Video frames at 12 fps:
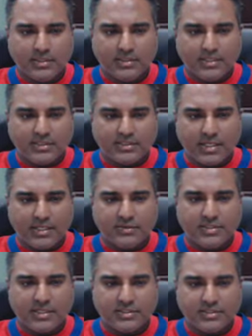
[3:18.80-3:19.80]
Slight
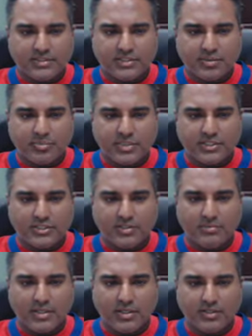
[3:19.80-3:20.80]
reductions in depression
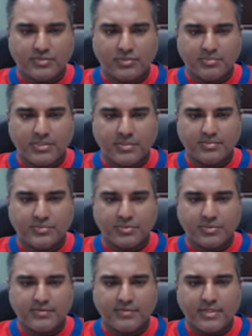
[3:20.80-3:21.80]
may also be
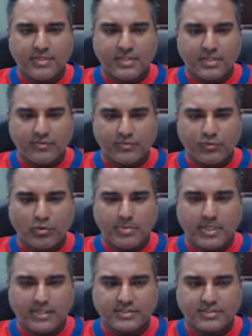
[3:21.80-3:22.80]
observed if aerobic
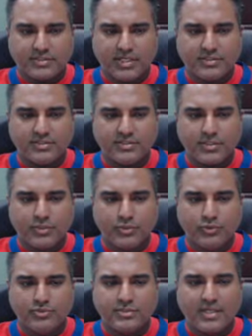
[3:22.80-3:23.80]
exercises are
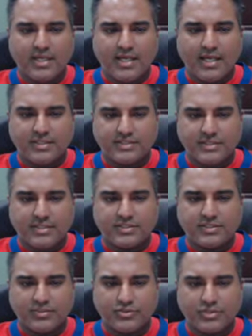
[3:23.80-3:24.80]
used as
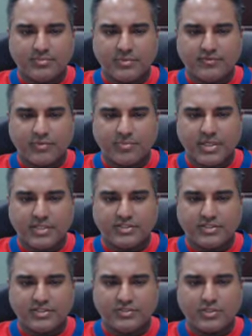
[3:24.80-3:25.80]
additional treatment for
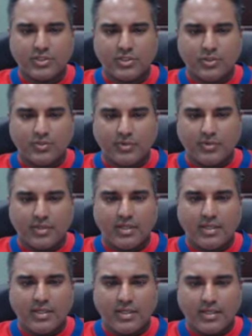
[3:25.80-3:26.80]
patients with a
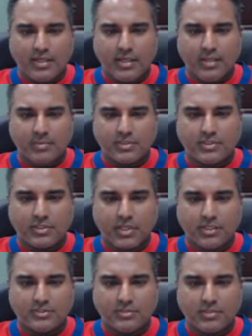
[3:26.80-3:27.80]

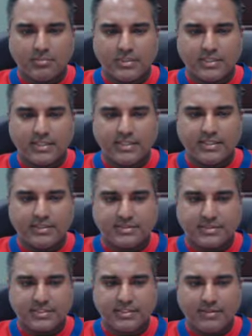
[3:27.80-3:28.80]
hematological
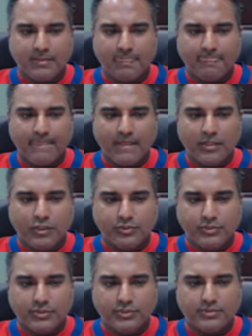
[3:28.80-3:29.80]
malignancy,
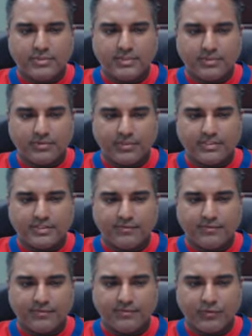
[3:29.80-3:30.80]
reducing the risk
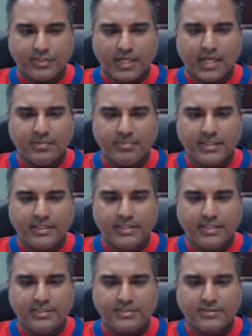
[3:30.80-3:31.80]
for
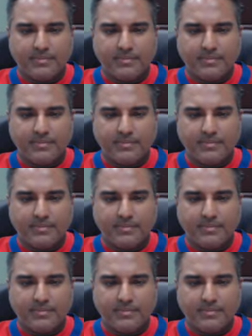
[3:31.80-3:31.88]
diabetes,